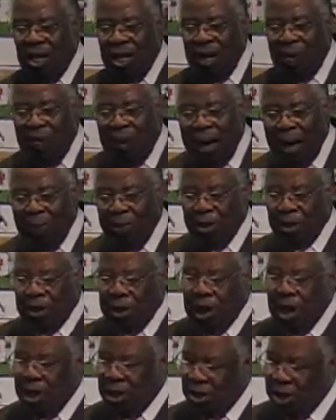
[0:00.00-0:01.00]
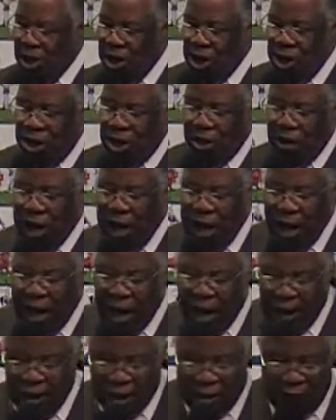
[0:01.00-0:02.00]
The Bible says your
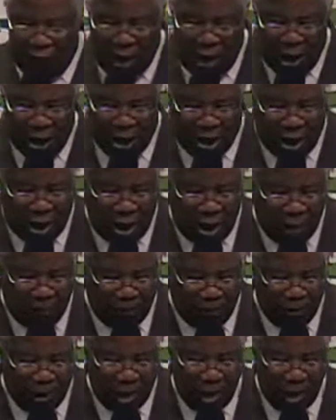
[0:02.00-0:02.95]
eyes are not seen.